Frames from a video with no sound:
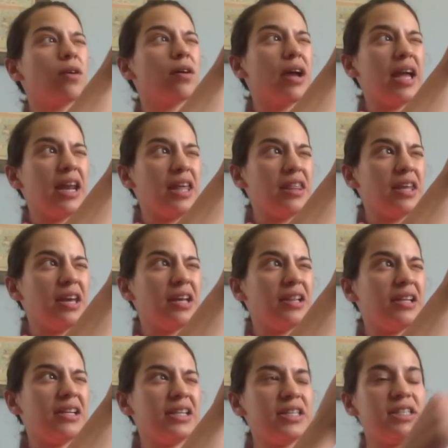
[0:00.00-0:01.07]
anything in
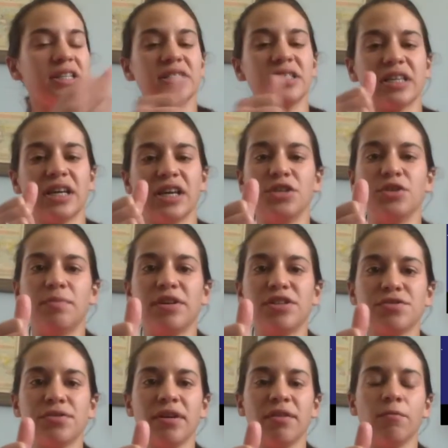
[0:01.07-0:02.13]
the distance and you
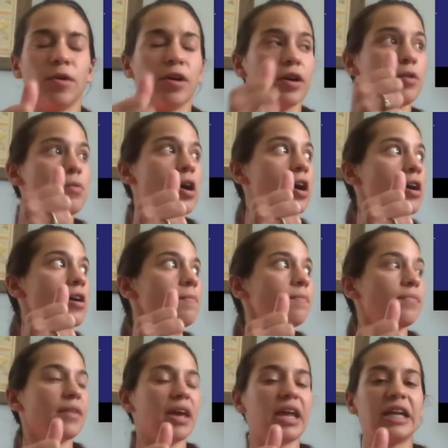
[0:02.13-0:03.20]
measure it where you are
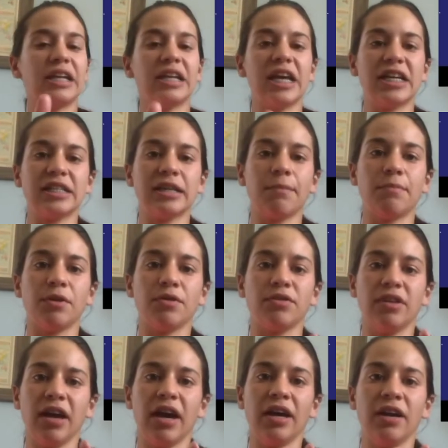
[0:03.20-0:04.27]
and it takes up your
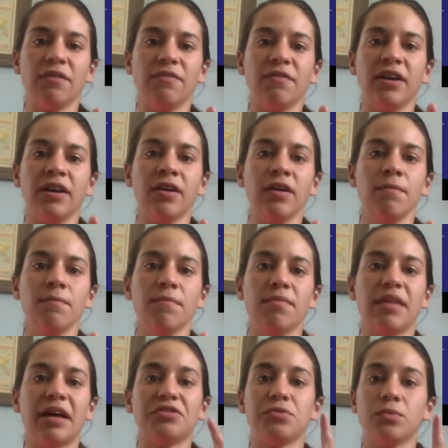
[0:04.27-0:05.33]
entire finger,
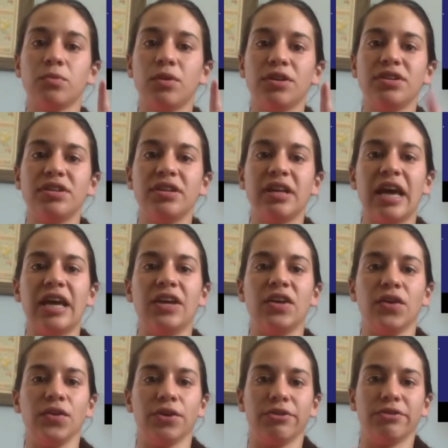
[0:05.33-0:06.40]
that's one
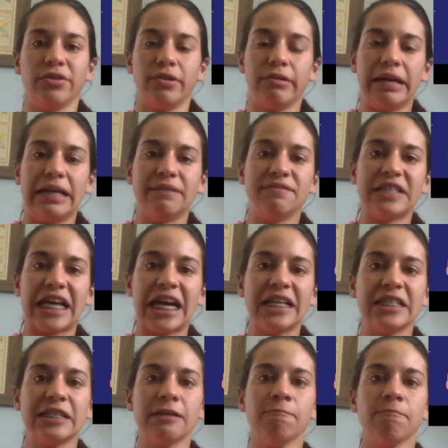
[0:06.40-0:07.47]
angular degree of
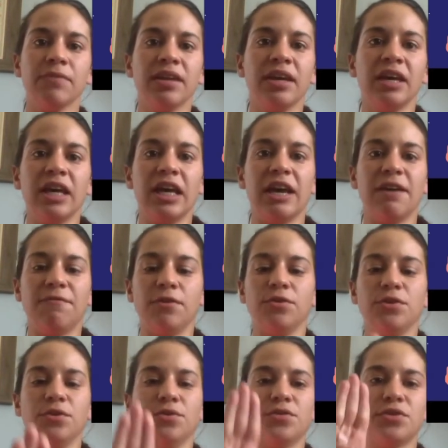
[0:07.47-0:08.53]
size. If you
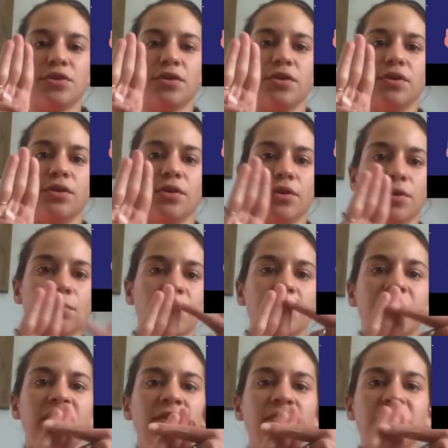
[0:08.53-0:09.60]
use your three
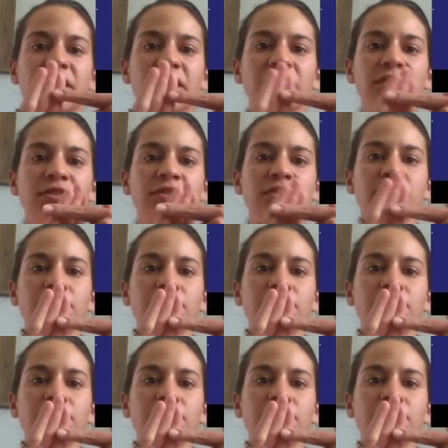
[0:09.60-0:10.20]
middle fingers,